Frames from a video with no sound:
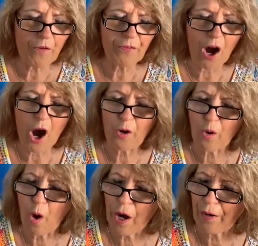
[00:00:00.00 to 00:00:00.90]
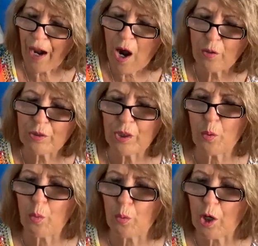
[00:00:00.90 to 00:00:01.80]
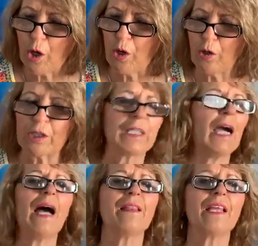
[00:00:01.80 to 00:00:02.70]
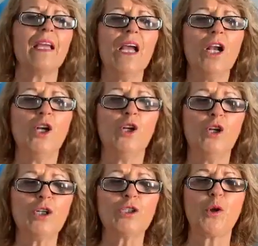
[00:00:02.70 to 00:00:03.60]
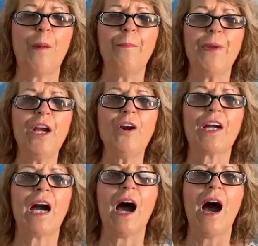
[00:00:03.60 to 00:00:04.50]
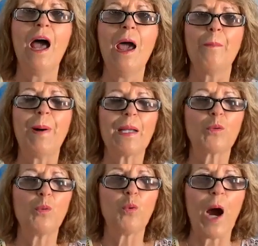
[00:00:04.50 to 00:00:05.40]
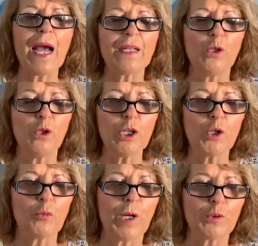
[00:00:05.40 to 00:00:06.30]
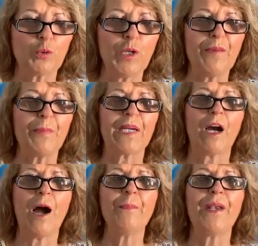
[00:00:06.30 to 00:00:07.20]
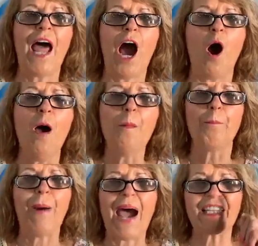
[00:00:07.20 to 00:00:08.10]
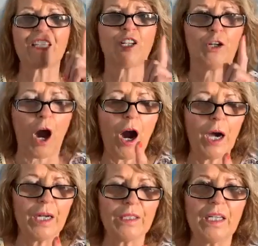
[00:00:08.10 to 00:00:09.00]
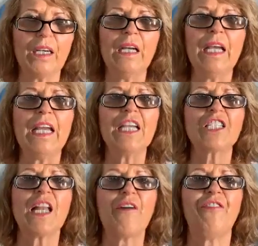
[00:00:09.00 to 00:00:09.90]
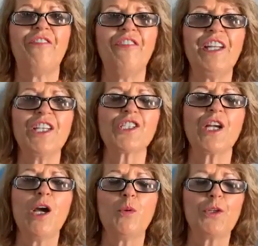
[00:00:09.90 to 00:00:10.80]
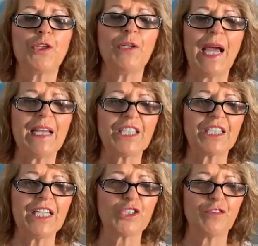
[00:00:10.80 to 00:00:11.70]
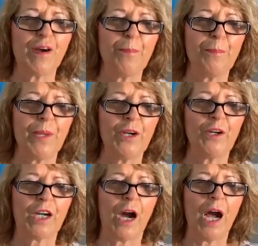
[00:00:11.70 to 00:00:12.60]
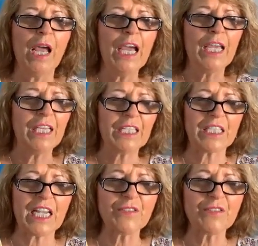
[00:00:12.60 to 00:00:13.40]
of our around the world, Lord God. They look to America, but look what we have become now. But God, he has not finished with United States of America. He